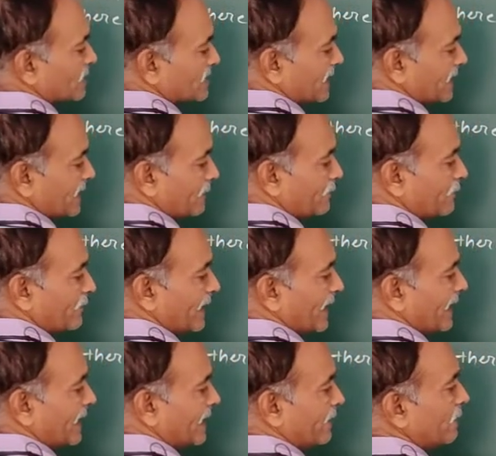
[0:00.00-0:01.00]
to
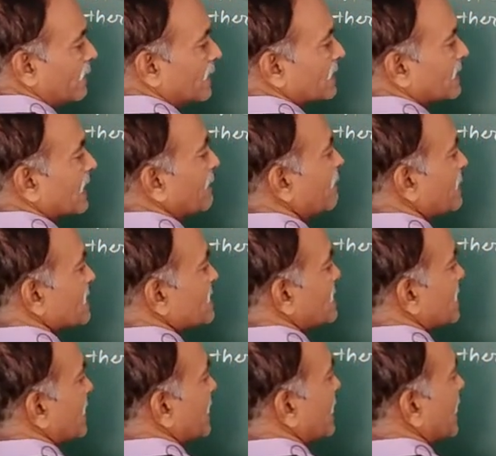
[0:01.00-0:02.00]
negative, that means the
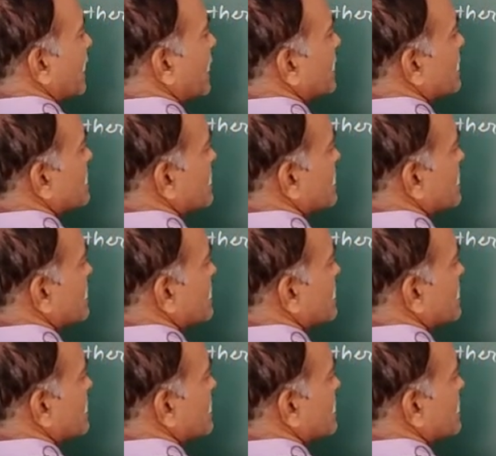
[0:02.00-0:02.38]
N region